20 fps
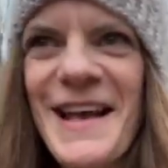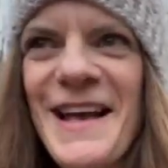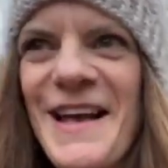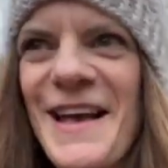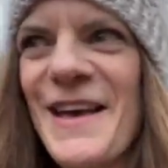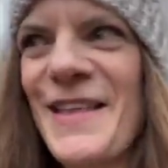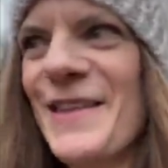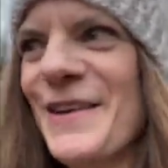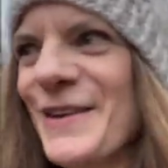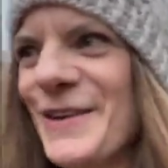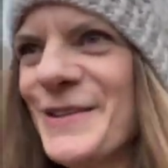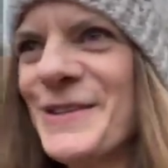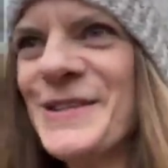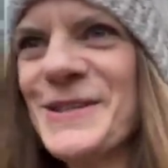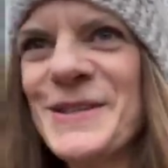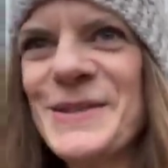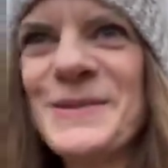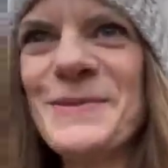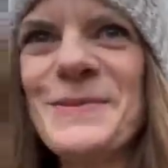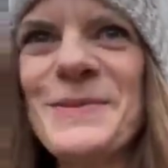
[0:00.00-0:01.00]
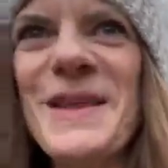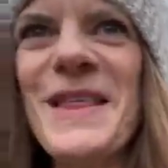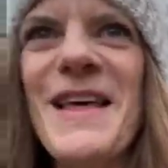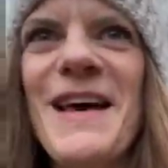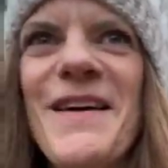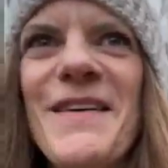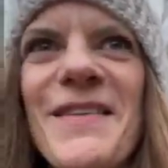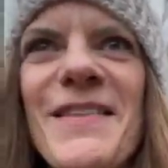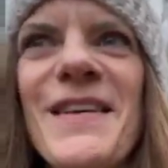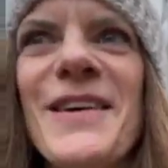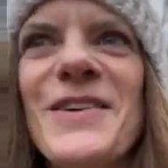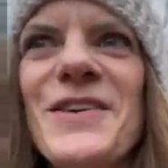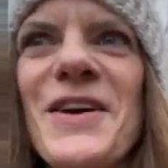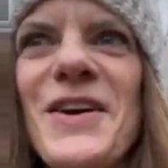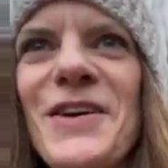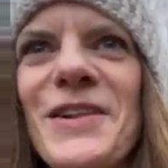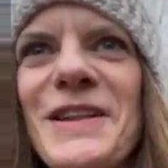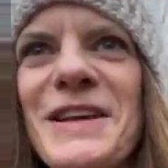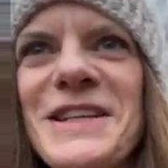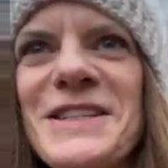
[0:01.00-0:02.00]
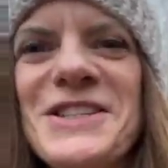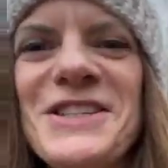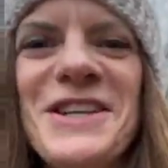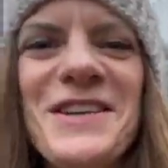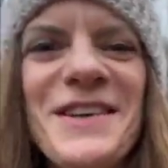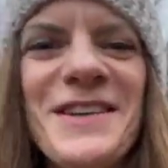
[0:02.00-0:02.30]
others without their knowledge.